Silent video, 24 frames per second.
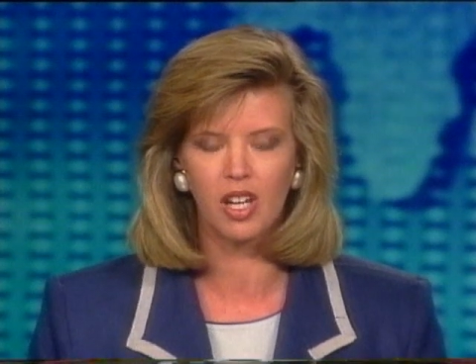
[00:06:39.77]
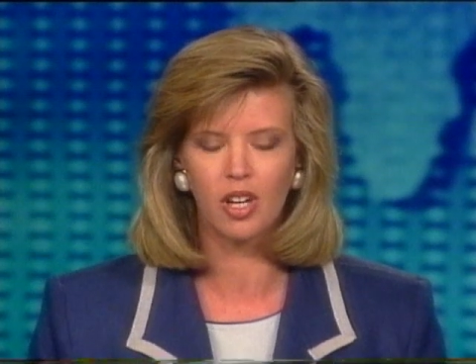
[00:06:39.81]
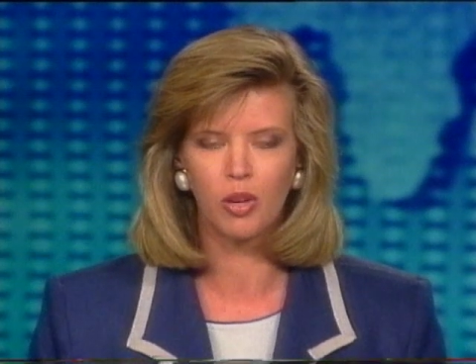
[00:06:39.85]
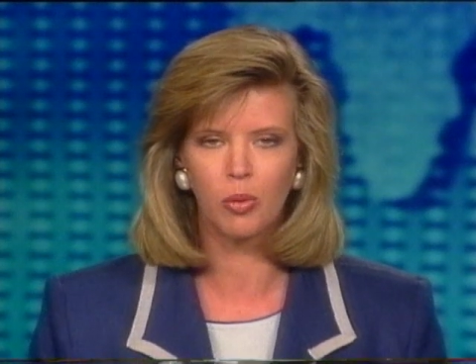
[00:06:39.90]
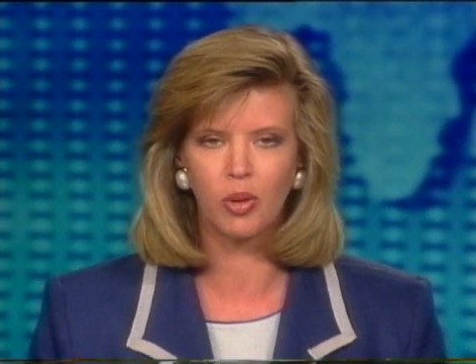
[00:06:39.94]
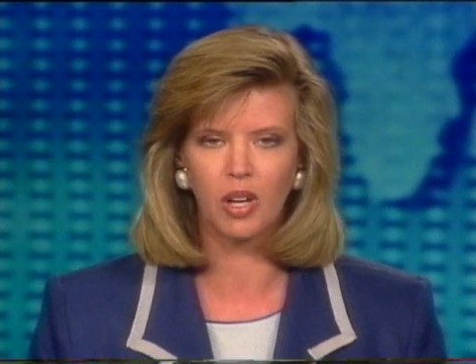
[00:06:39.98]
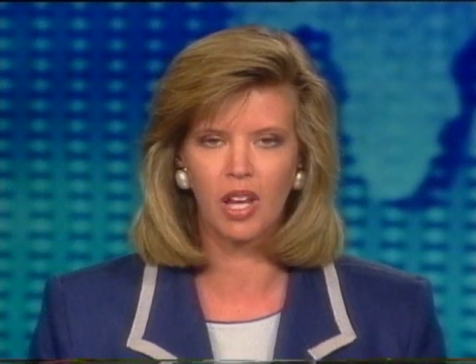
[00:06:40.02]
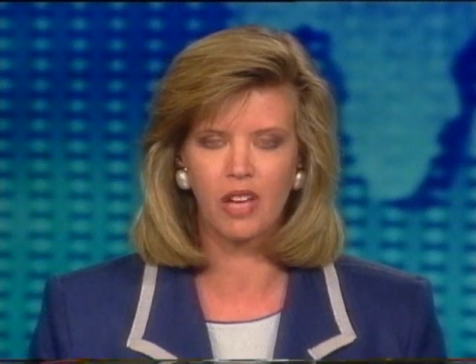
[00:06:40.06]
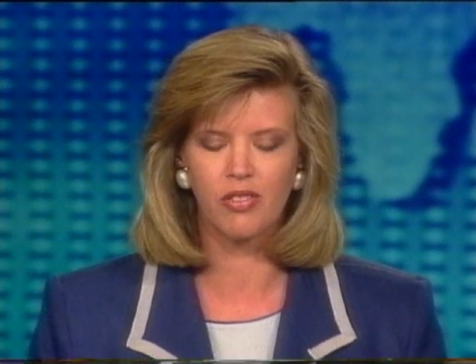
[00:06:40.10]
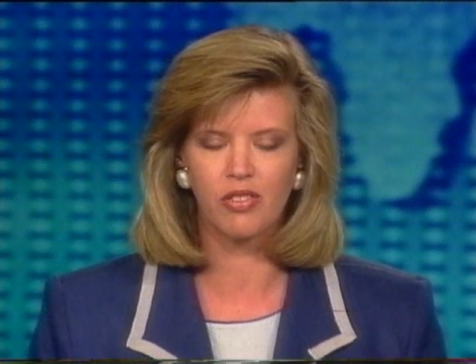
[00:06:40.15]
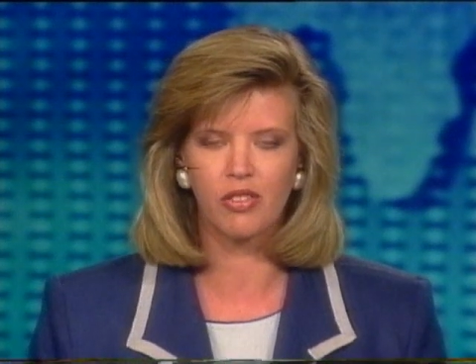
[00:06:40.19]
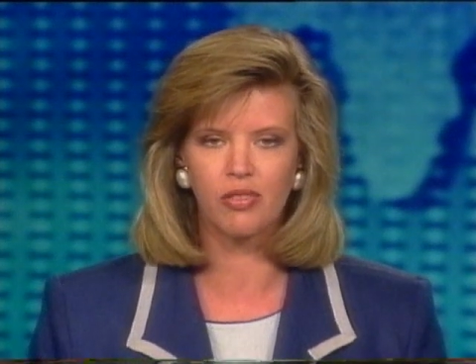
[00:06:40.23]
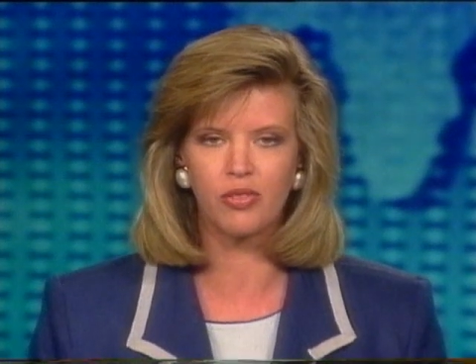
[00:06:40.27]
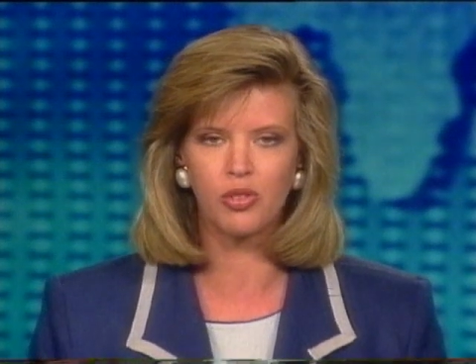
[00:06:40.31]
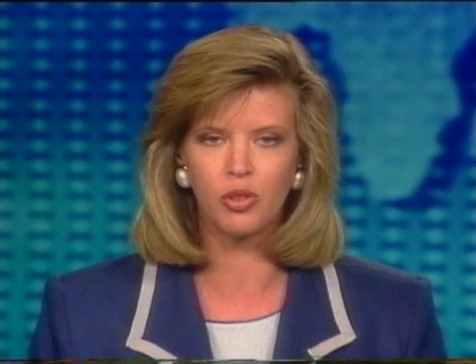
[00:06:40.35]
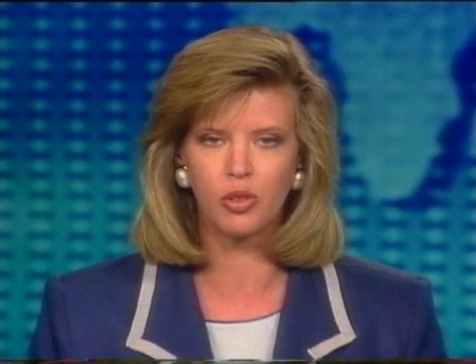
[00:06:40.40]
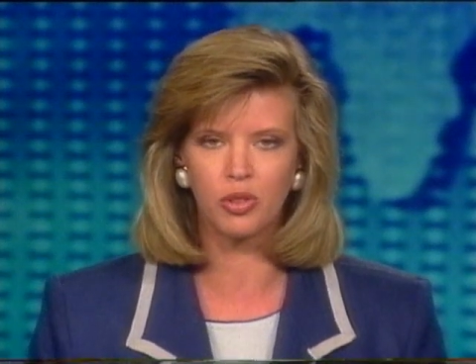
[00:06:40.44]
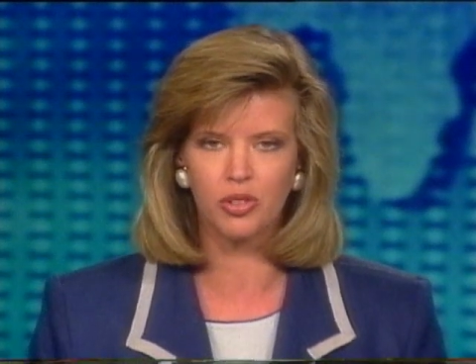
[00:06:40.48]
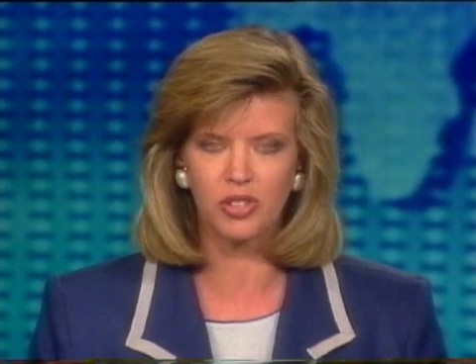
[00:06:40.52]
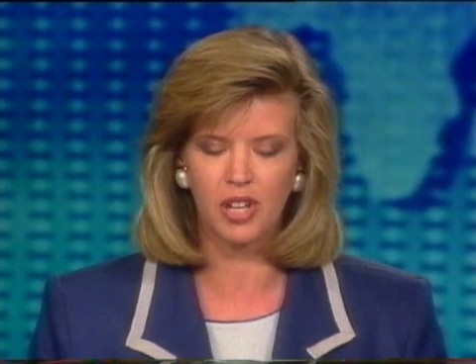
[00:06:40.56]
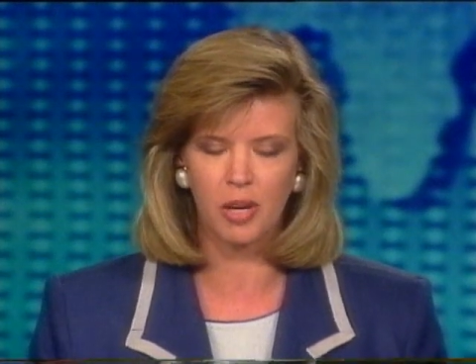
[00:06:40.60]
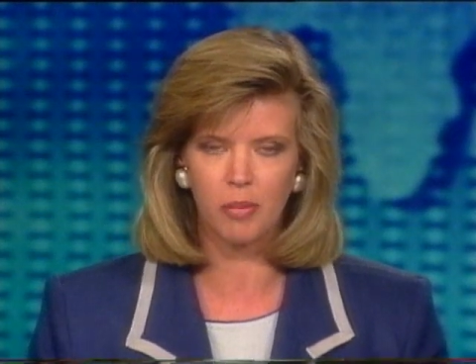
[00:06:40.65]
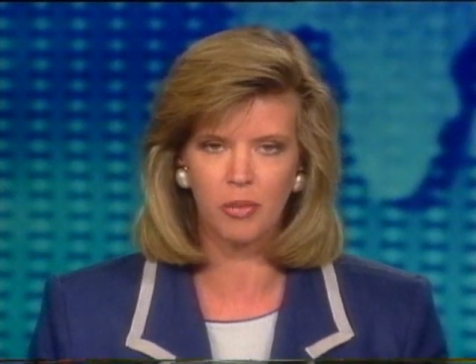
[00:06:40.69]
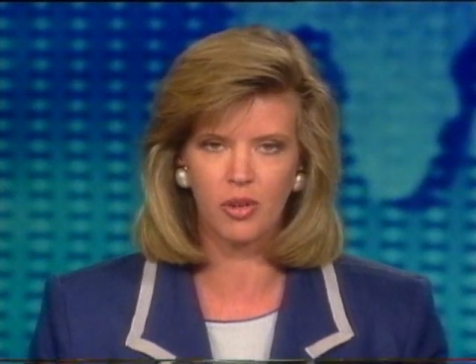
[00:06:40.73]
We'll have a full
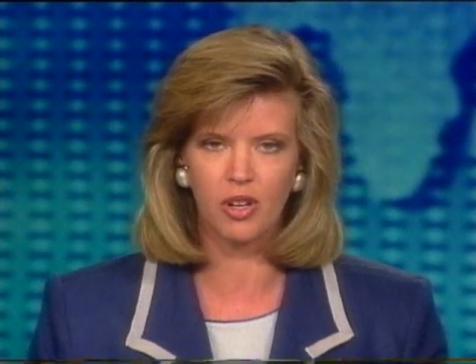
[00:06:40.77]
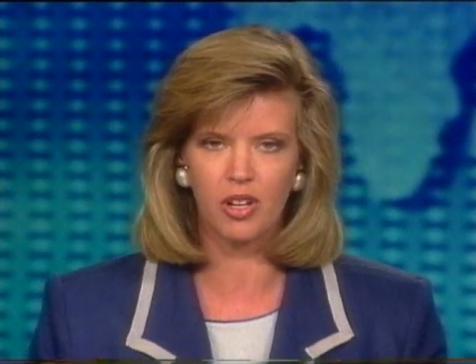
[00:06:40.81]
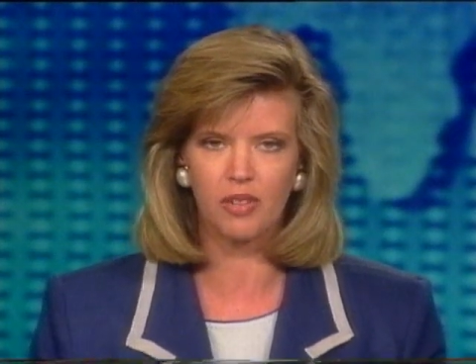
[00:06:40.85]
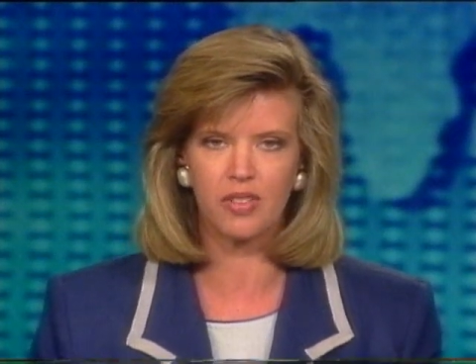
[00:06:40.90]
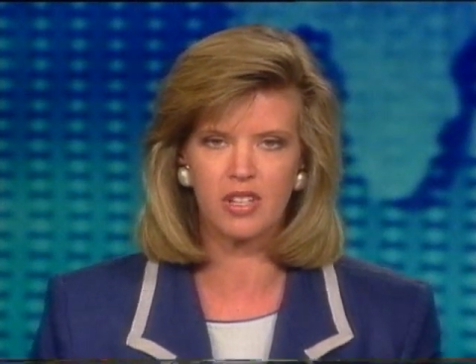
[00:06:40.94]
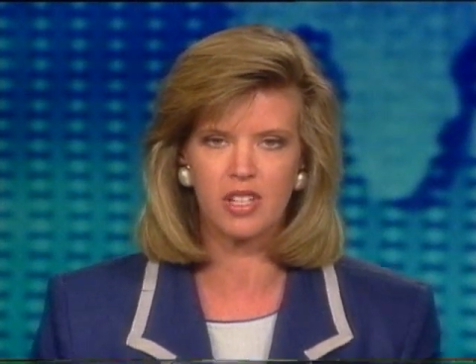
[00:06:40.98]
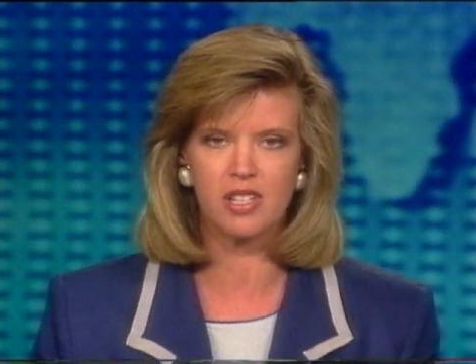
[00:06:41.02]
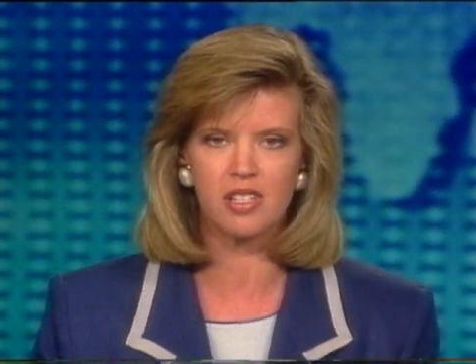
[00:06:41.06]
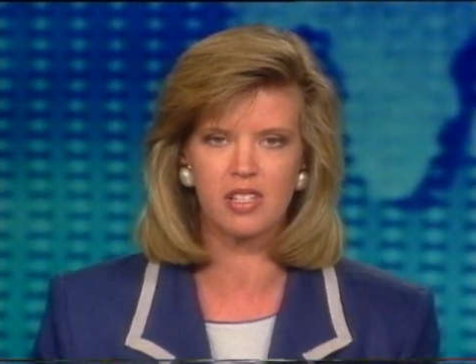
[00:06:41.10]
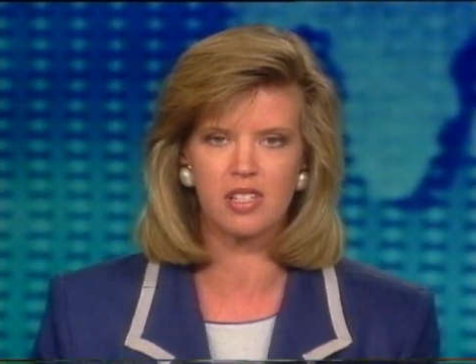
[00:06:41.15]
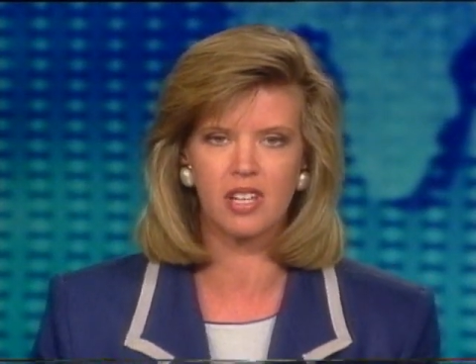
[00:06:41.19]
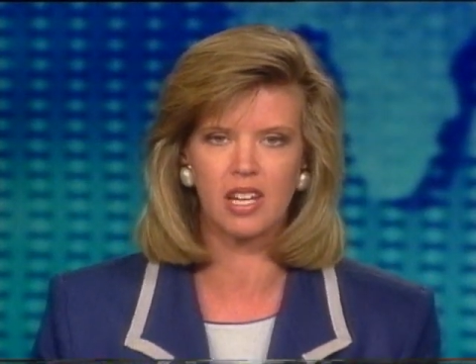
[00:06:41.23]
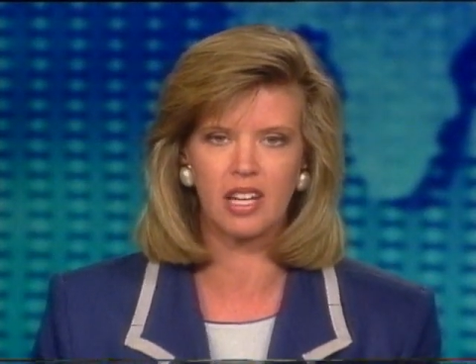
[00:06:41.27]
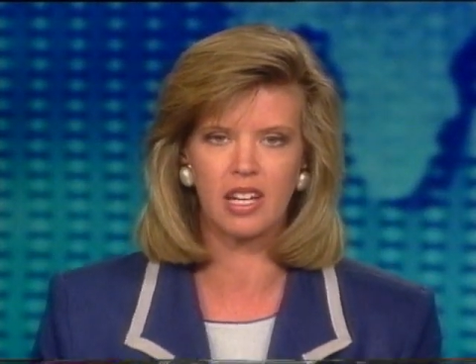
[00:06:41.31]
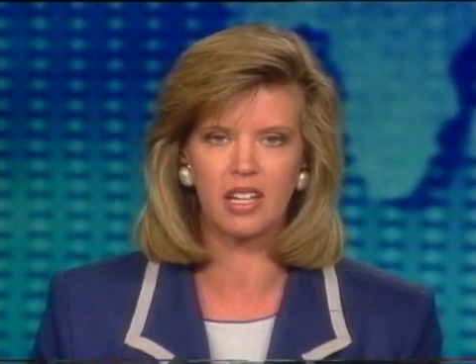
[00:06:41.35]
summary of this